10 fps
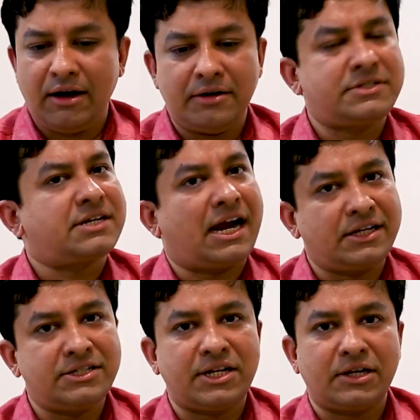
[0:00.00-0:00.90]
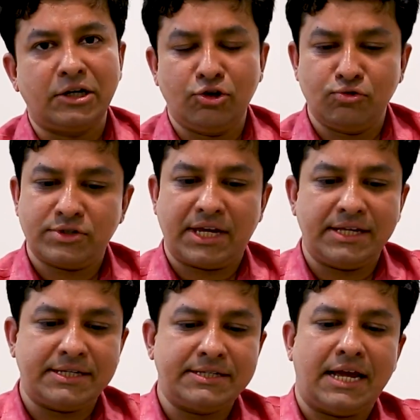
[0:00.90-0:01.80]
statistical use
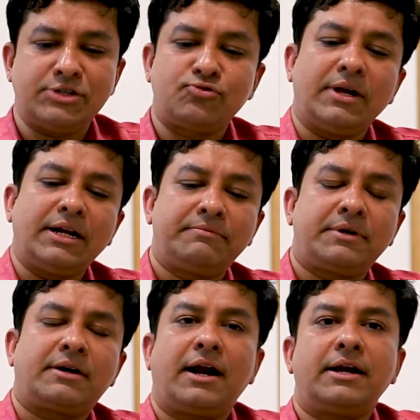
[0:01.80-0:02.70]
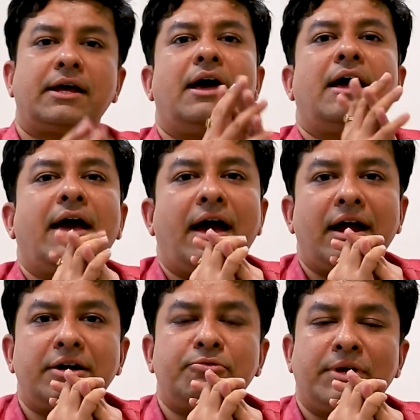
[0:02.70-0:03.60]
cases as well, right?
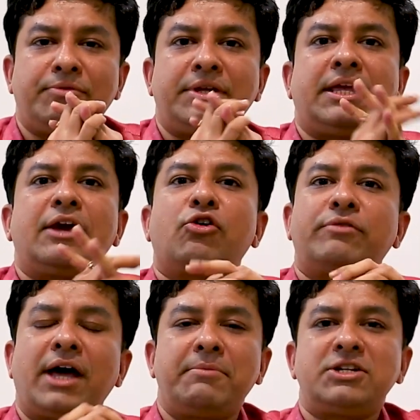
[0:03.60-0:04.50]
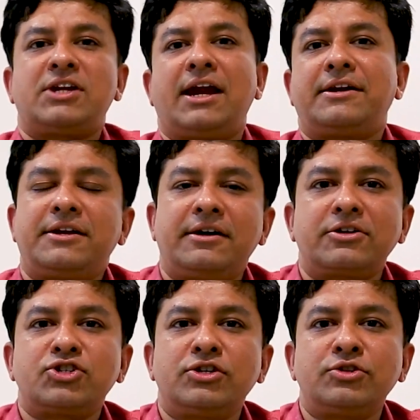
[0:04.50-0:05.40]
And when we think of dimensionality
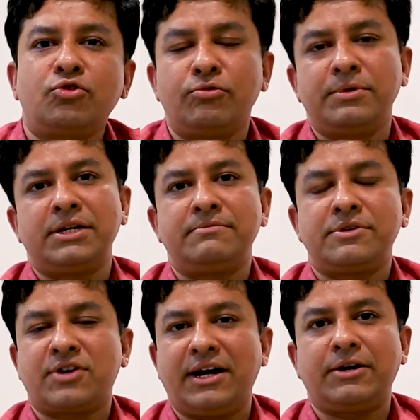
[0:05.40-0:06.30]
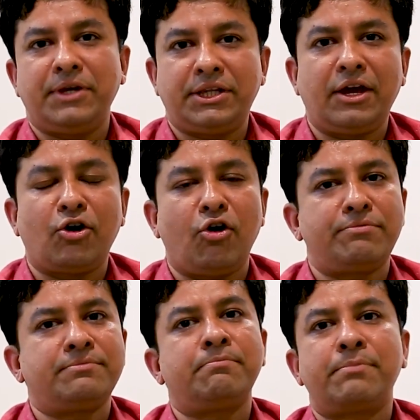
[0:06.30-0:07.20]
reduction, you will straight away think
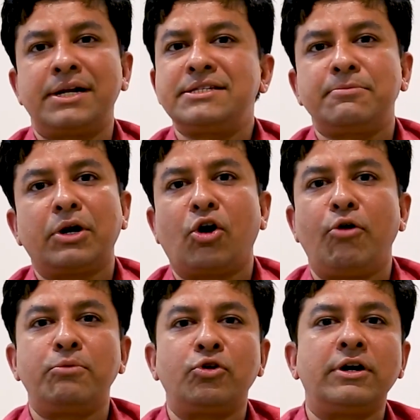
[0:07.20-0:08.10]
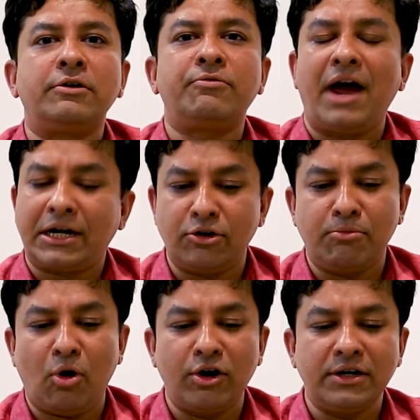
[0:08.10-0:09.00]
of principal component factor
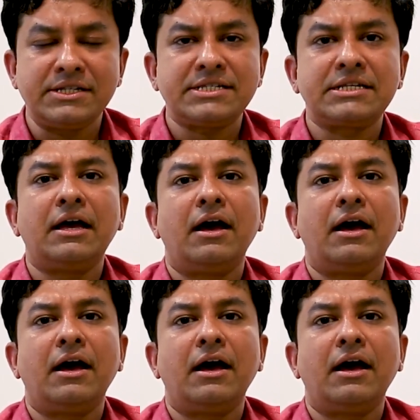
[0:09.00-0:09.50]
models.